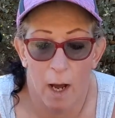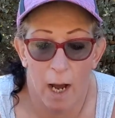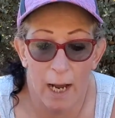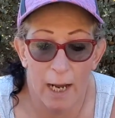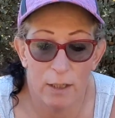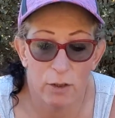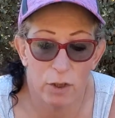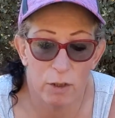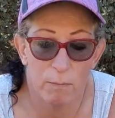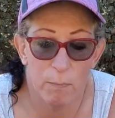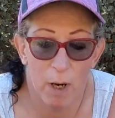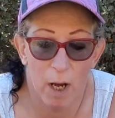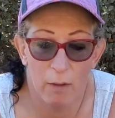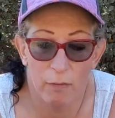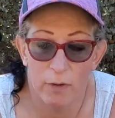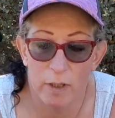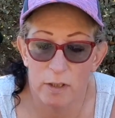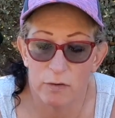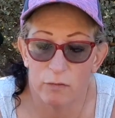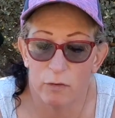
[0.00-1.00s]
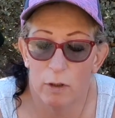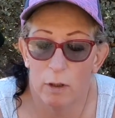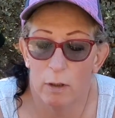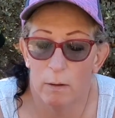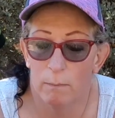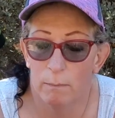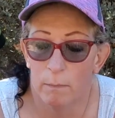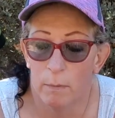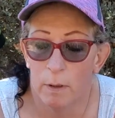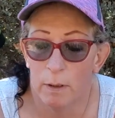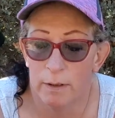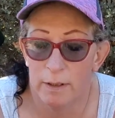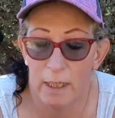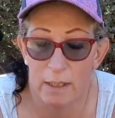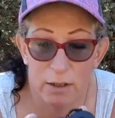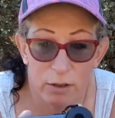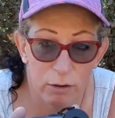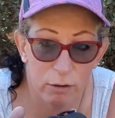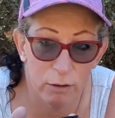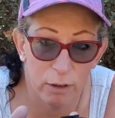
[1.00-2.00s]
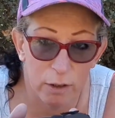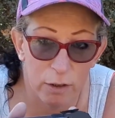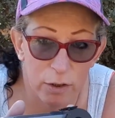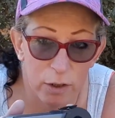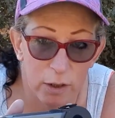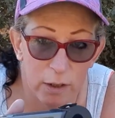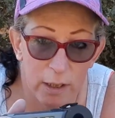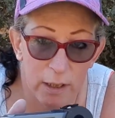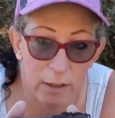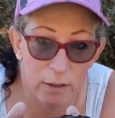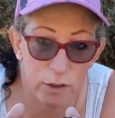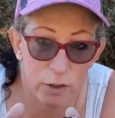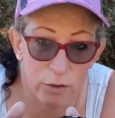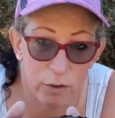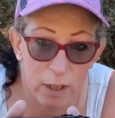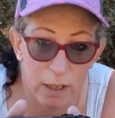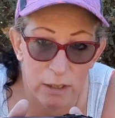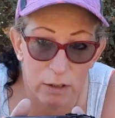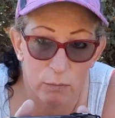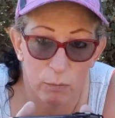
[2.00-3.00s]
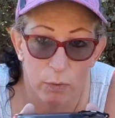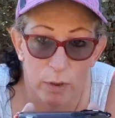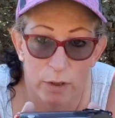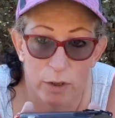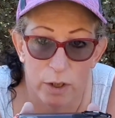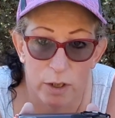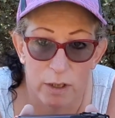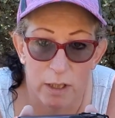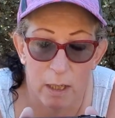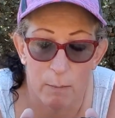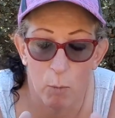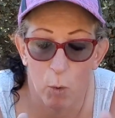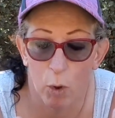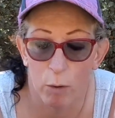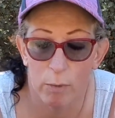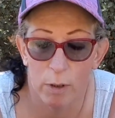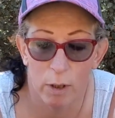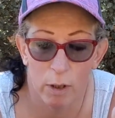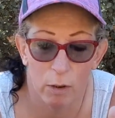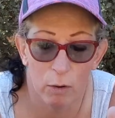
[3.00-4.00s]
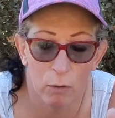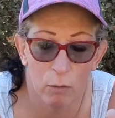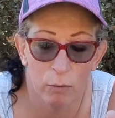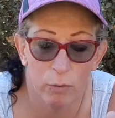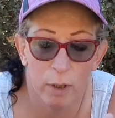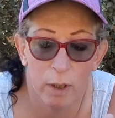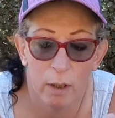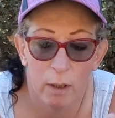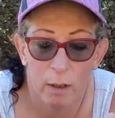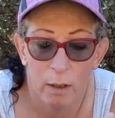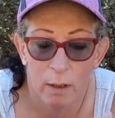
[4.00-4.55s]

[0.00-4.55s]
I actually bought this from Desert Industries, which is a Mormon-owned